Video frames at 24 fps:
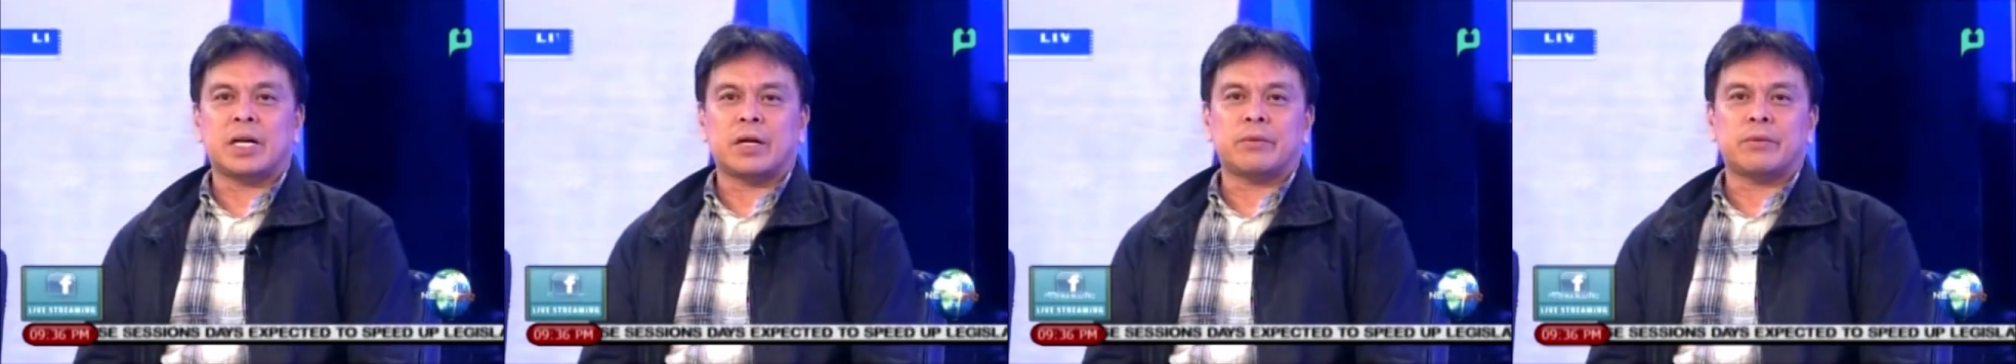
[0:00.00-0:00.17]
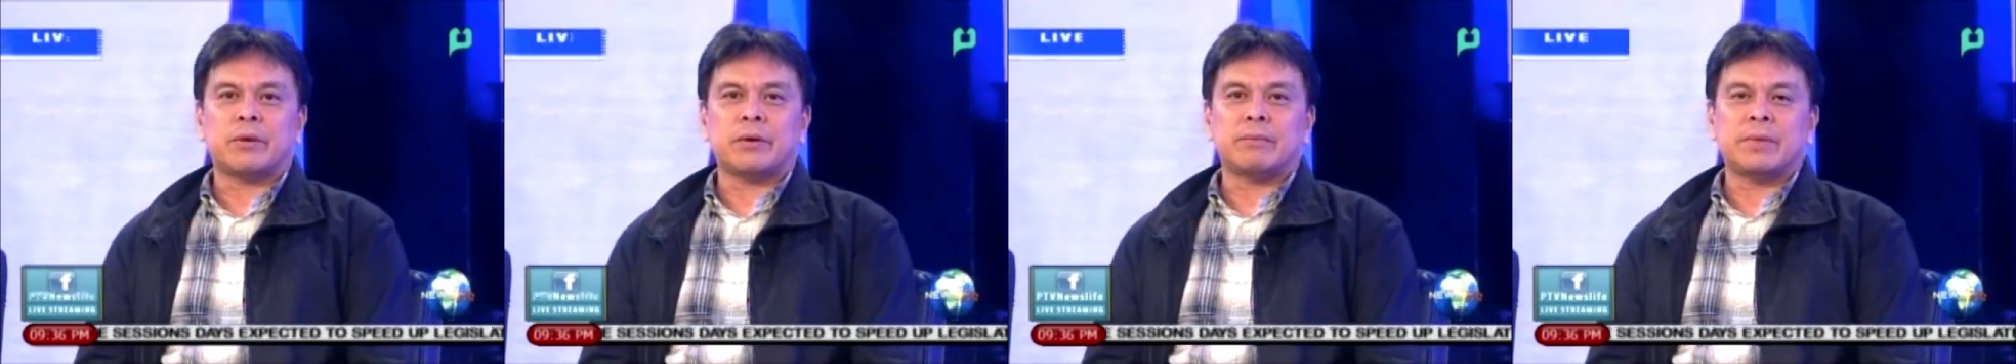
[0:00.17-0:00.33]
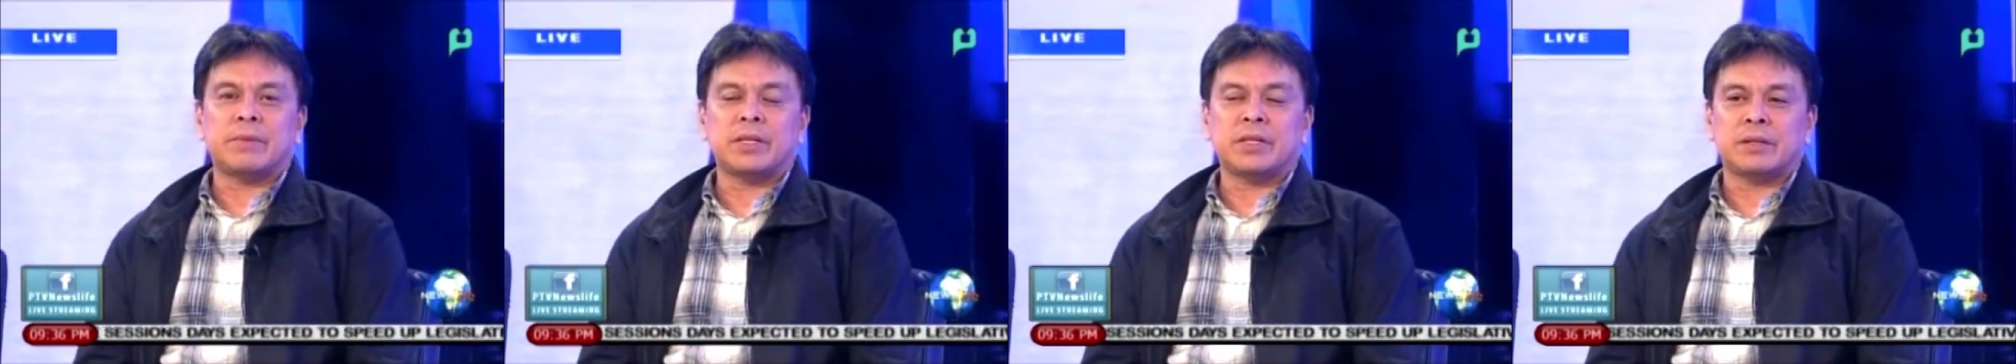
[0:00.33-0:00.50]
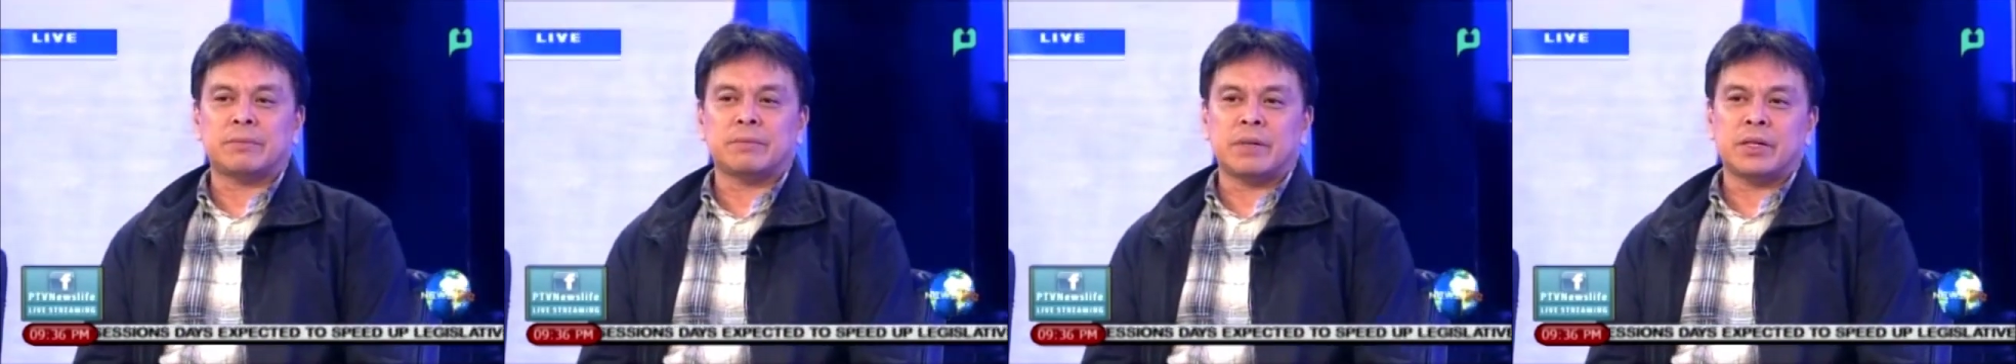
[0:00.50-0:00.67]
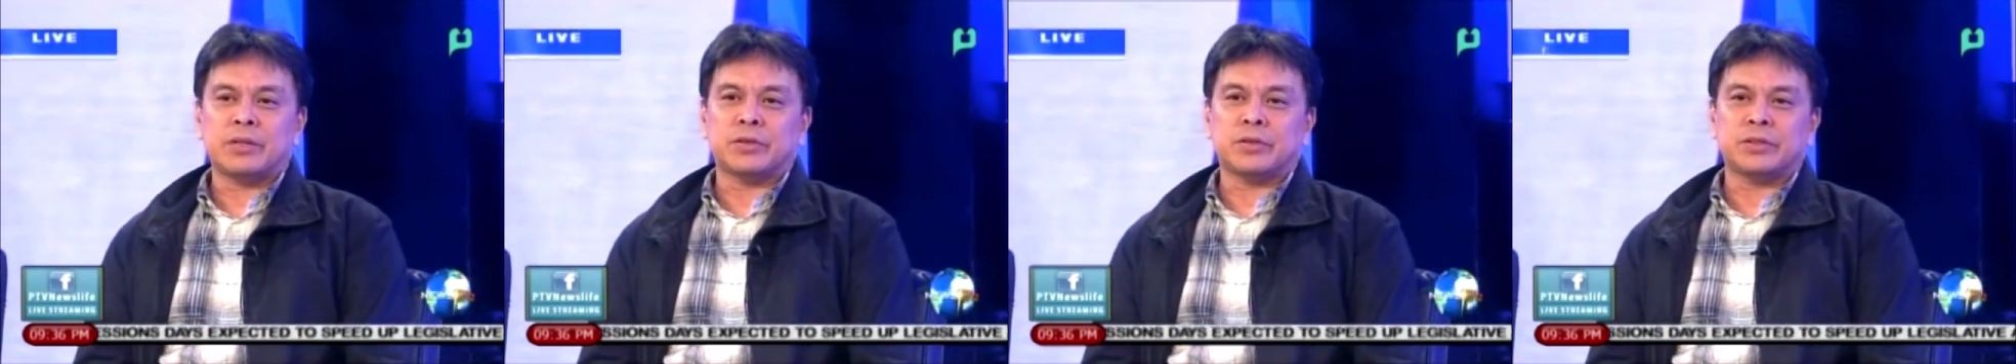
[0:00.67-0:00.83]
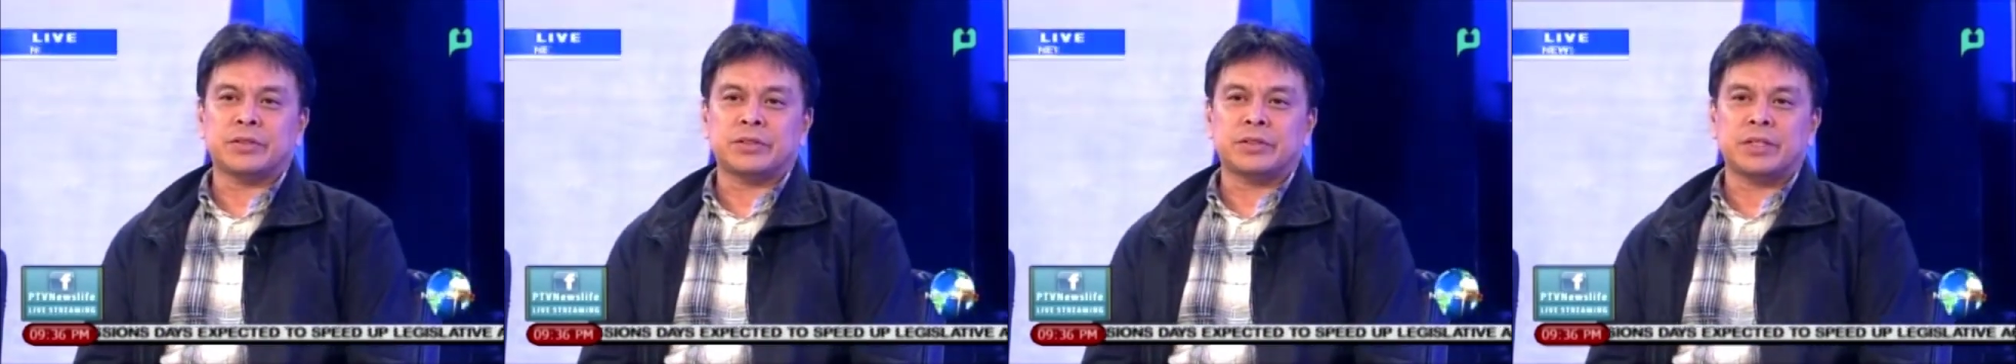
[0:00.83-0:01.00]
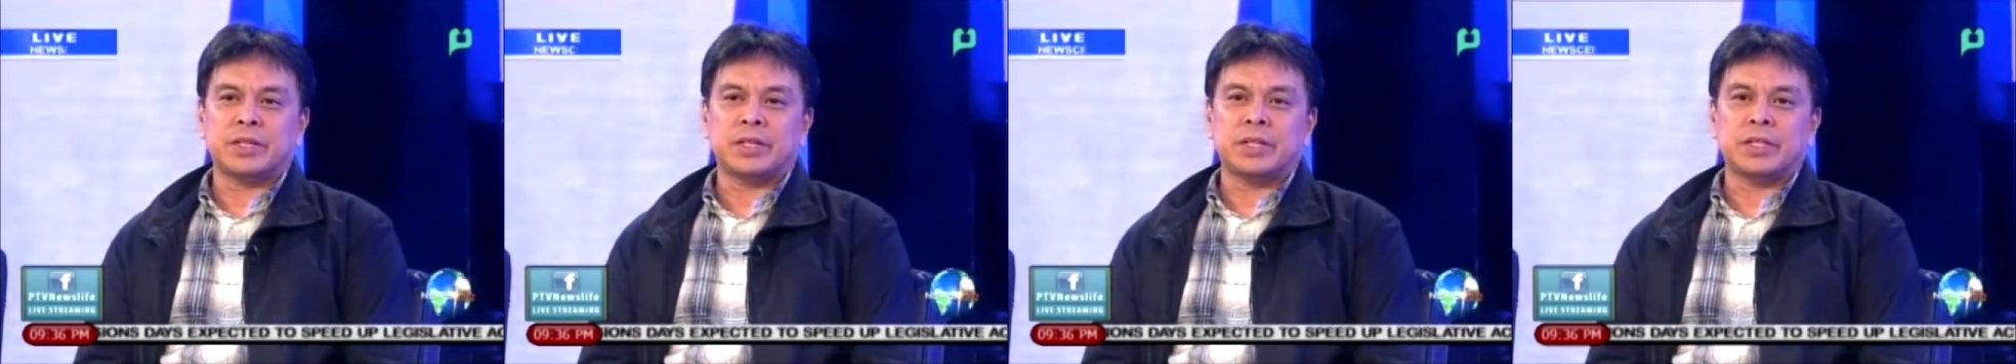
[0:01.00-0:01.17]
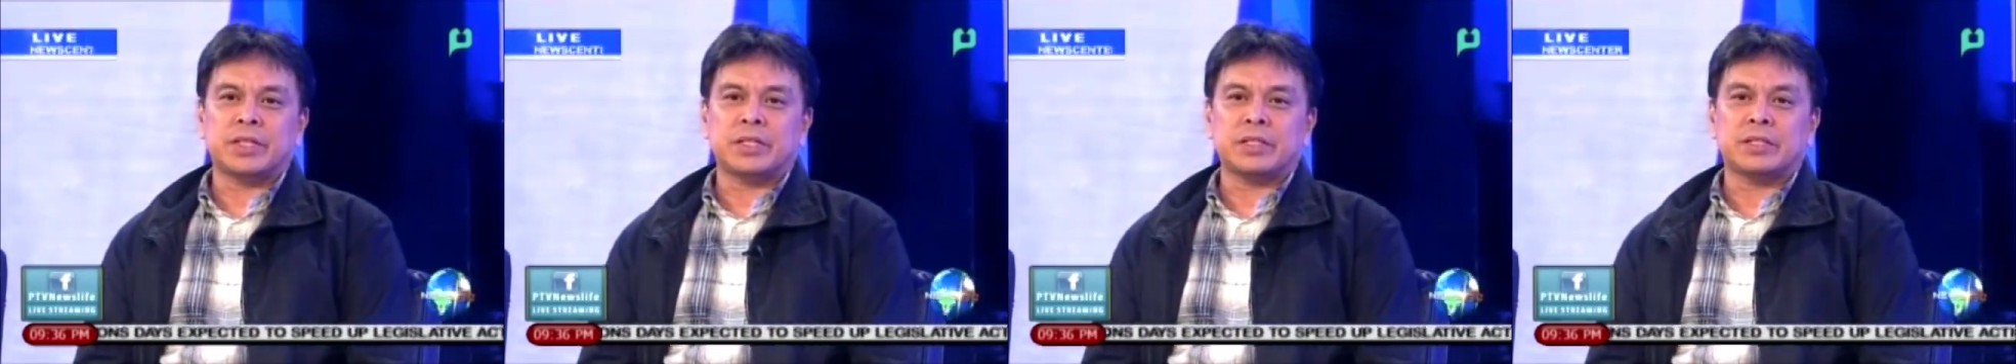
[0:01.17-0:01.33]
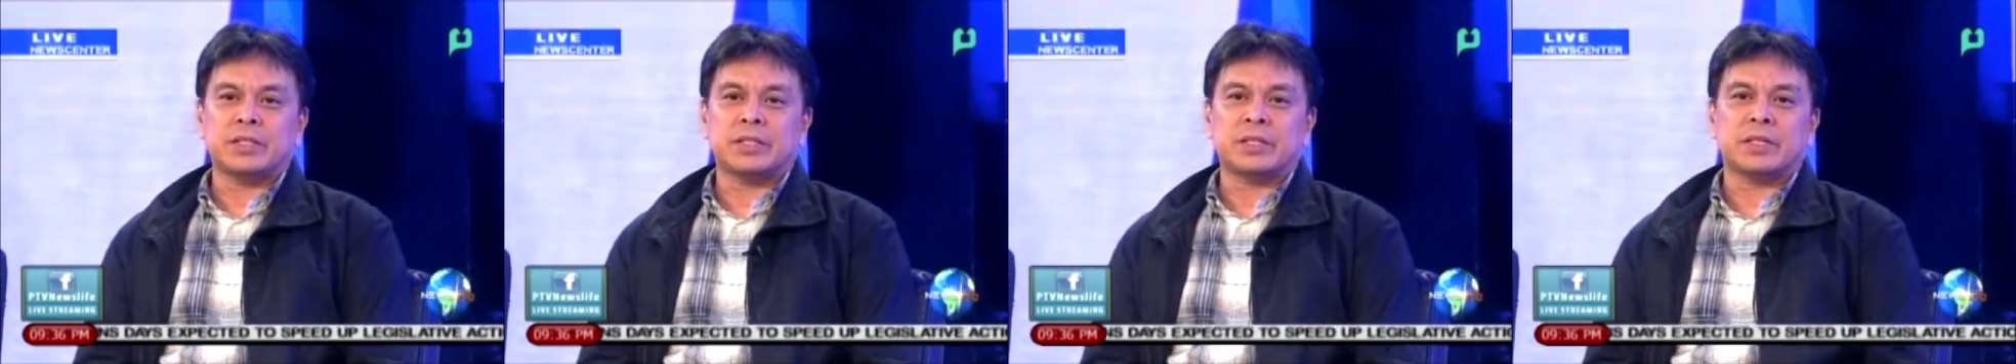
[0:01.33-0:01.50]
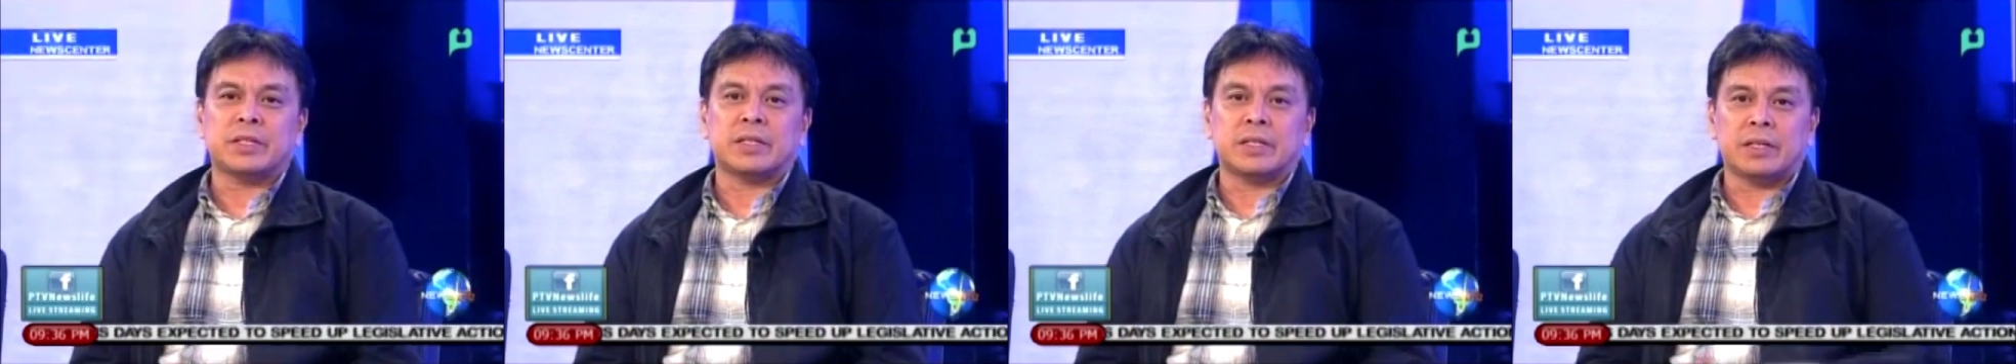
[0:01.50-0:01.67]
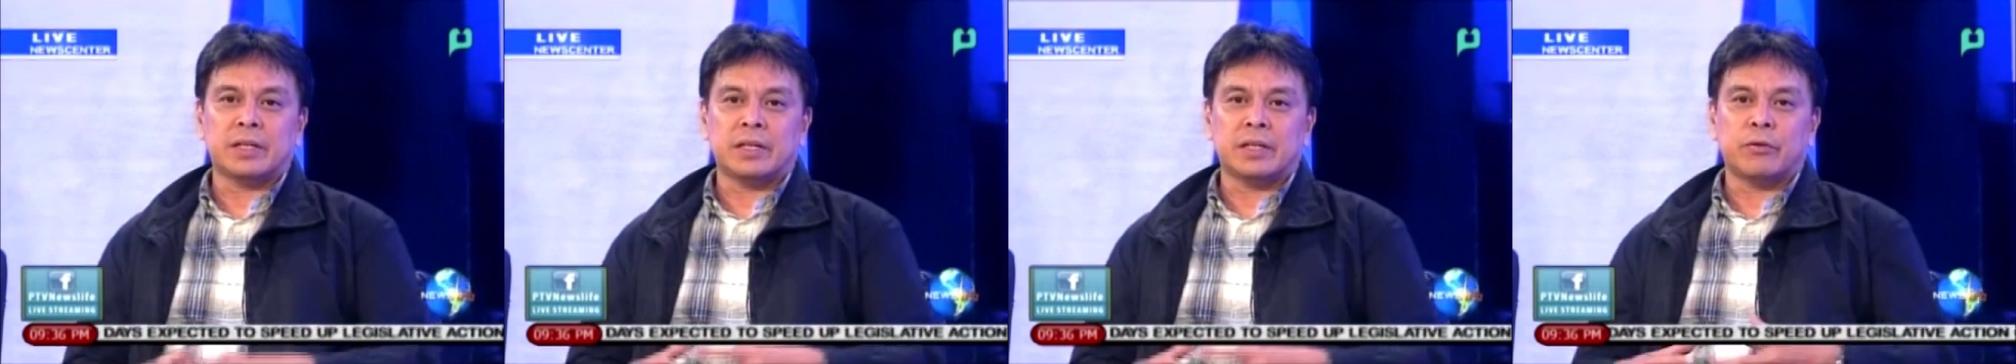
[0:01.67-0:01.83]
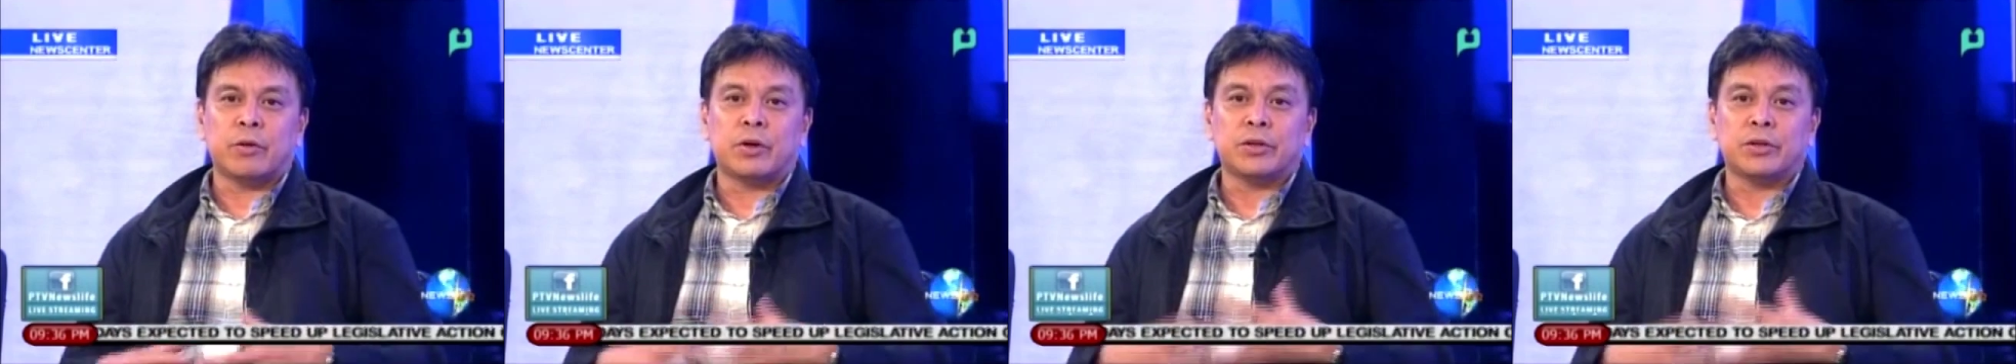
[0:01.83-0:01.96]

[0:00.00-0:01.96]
our main concern is the